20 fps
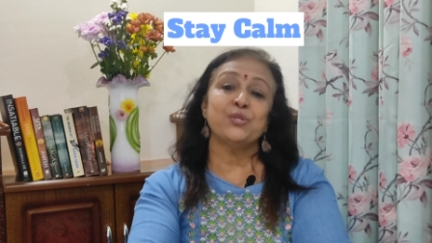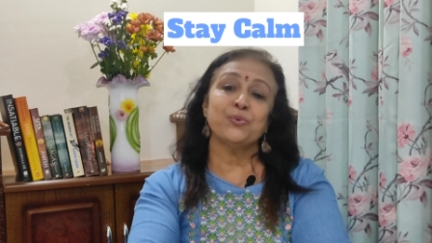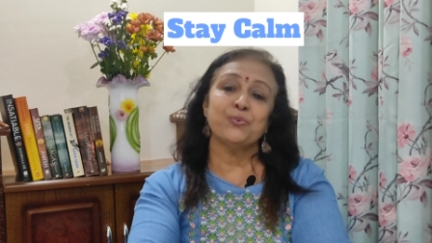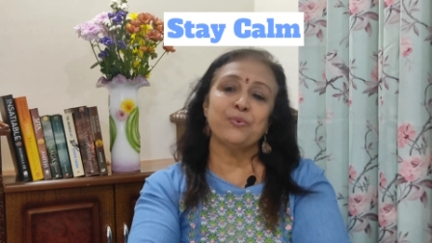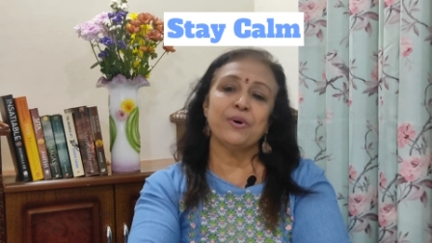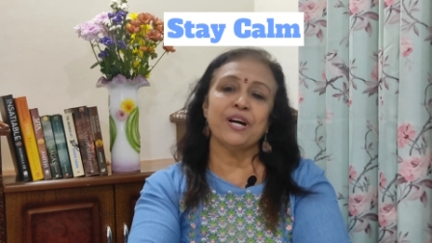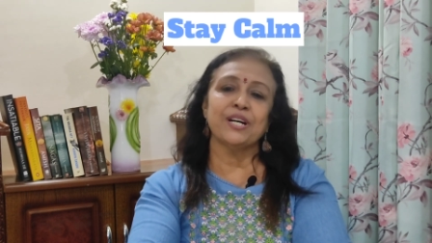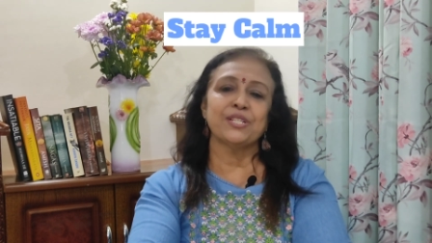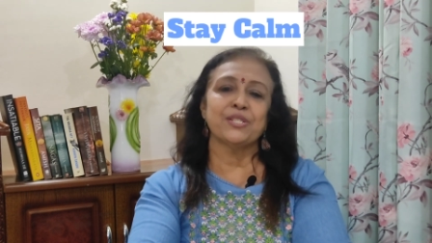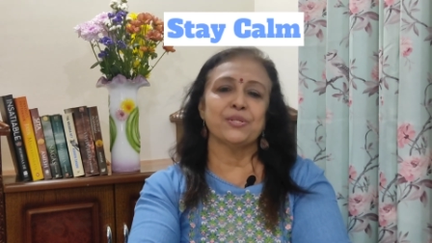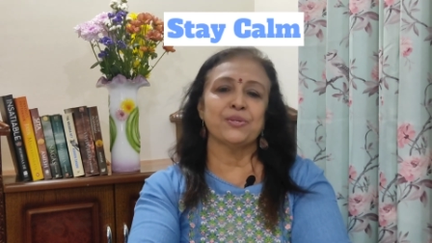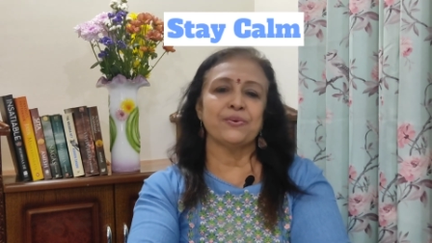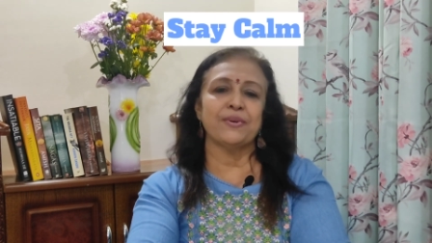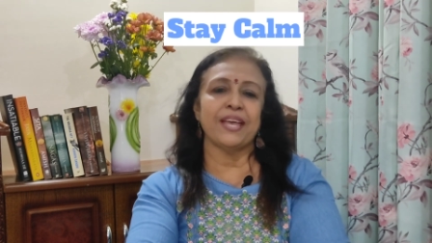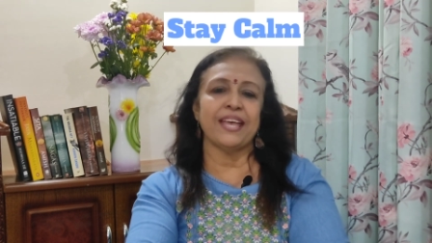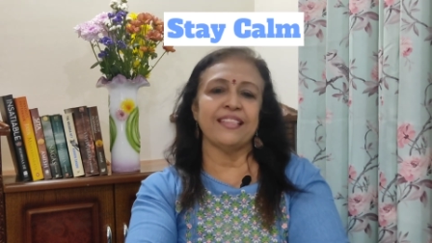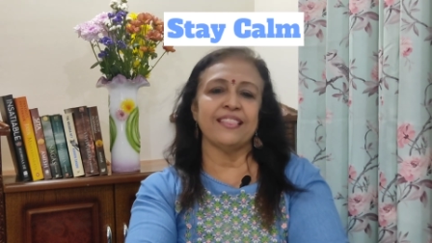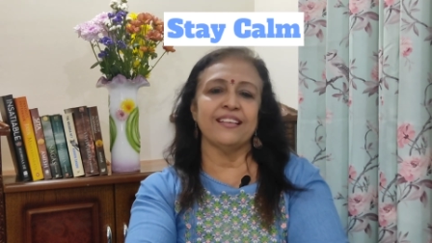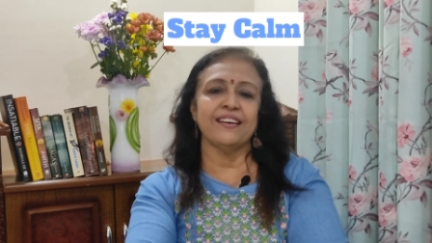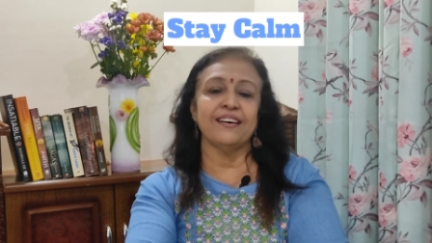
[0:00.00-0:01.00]
to work
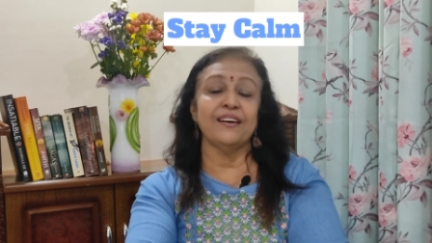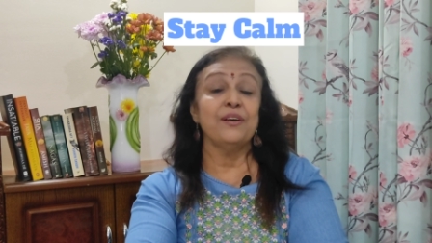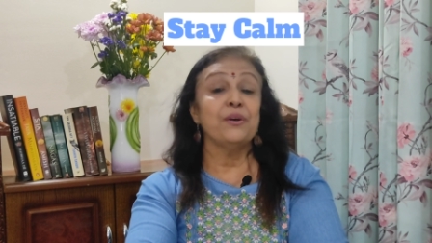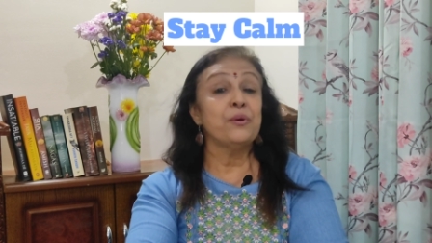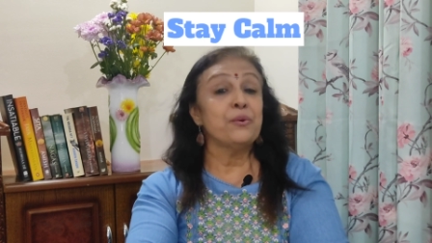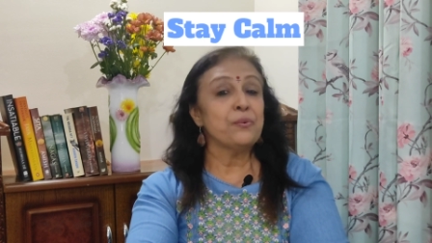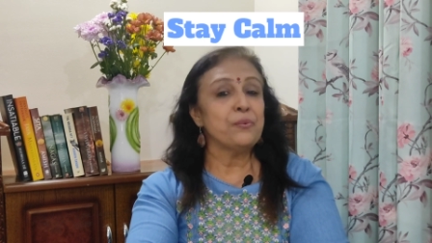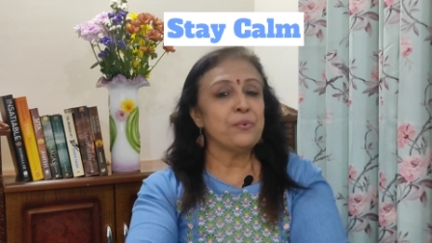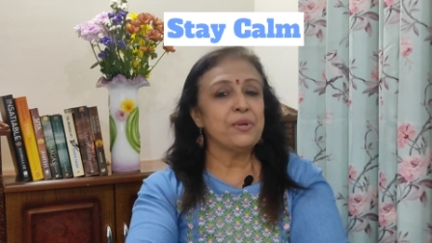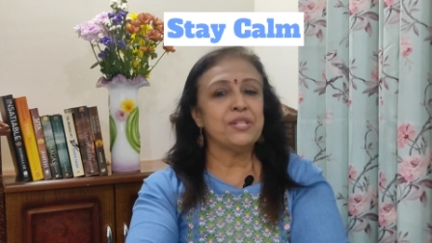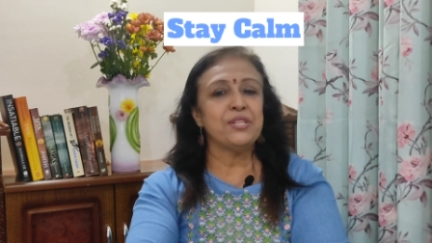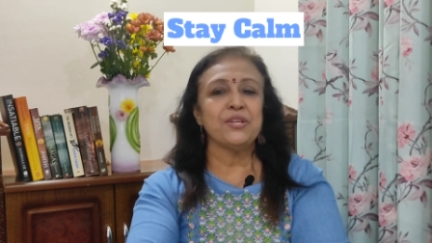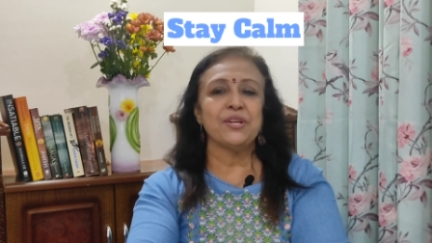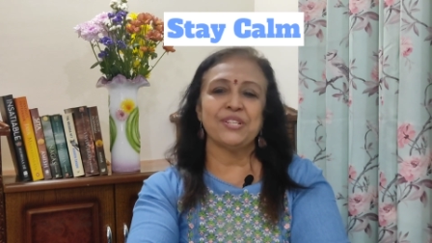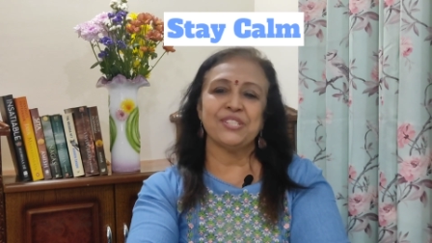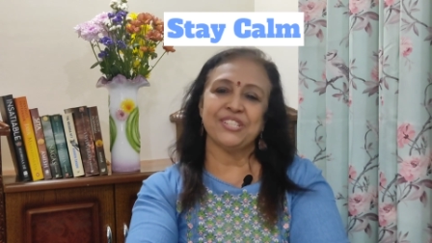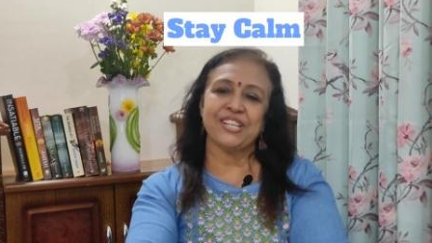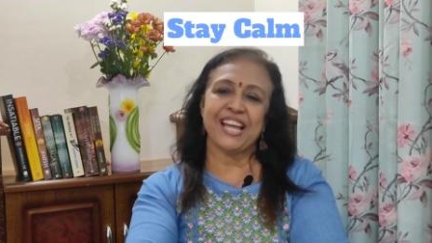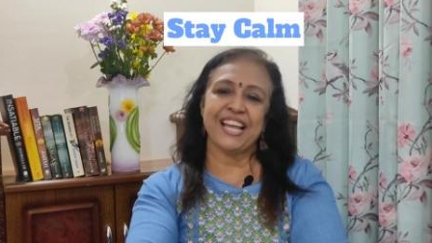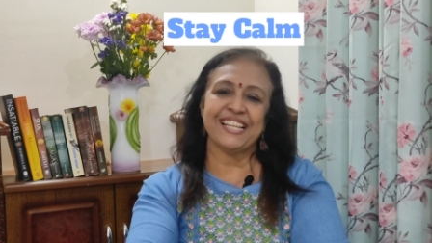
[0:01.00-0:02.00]
together with
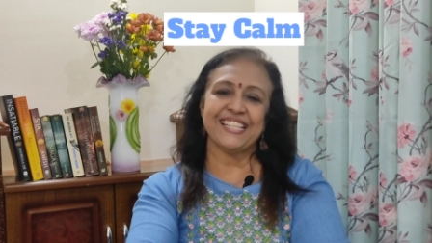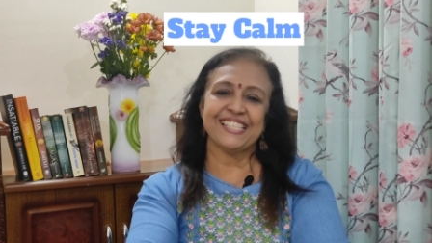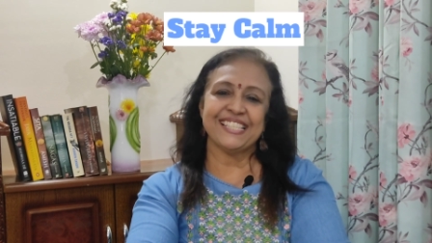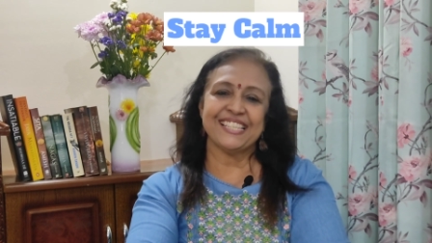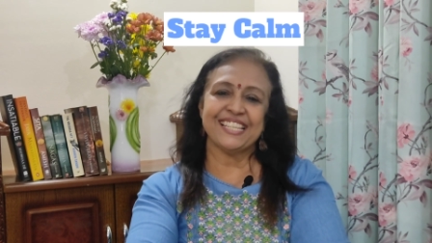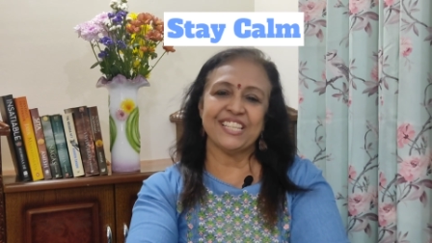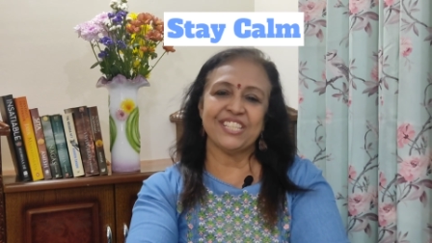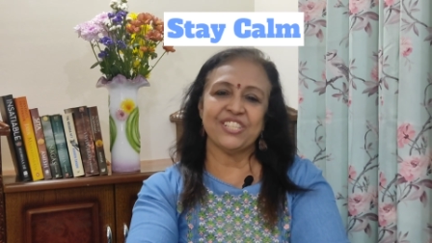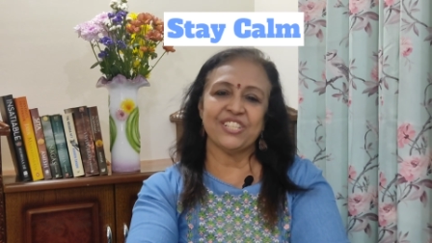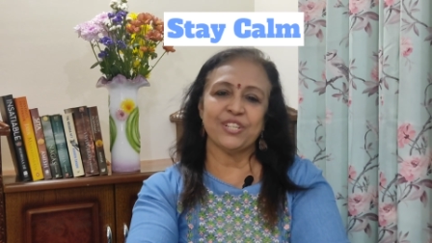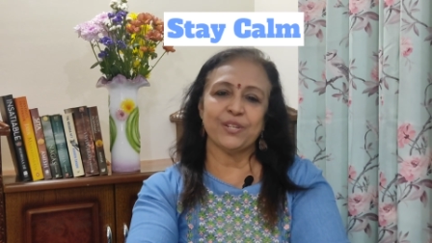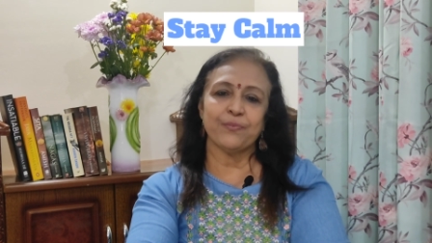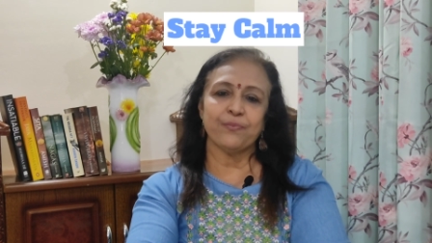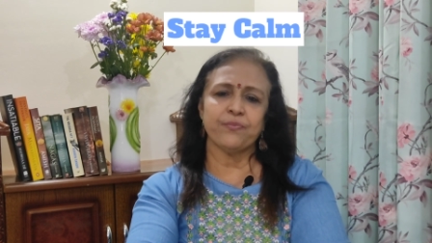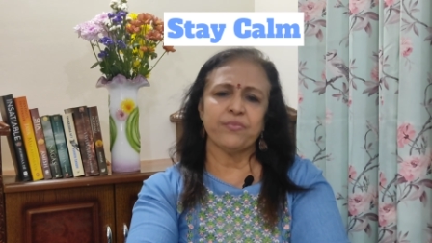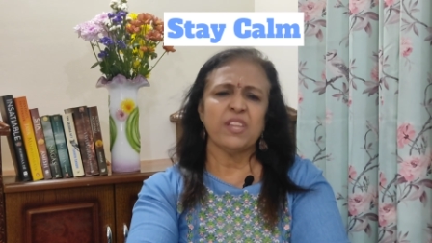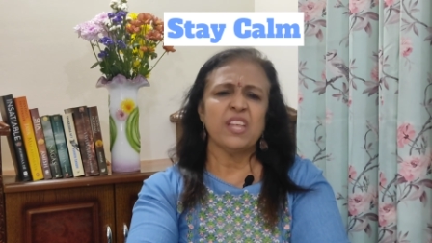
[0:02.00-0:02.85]
your child's teacher.